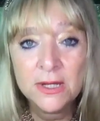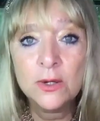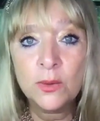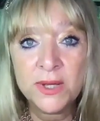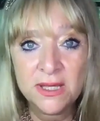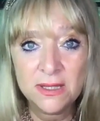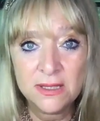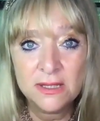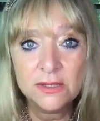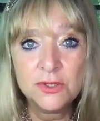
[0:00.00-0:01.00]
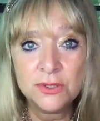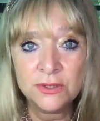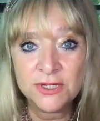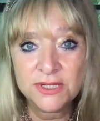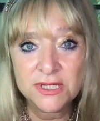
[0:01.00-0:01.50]
We do
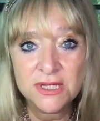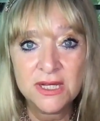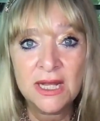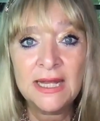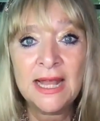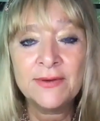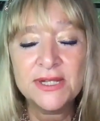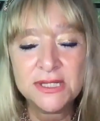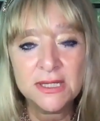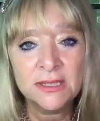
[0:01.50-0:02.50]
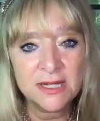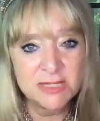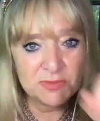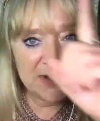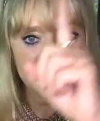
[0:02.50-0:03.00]
not allow it. And I
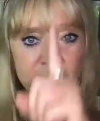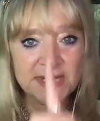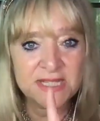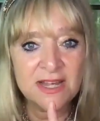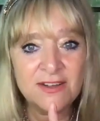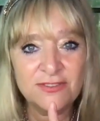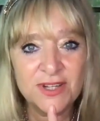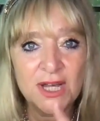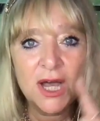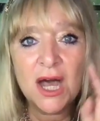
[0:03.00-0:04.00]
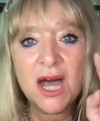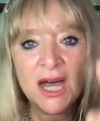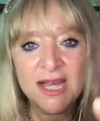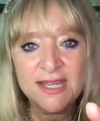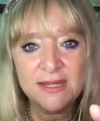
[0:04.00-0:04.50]
speak for myself.
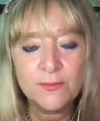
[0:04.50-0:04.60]
I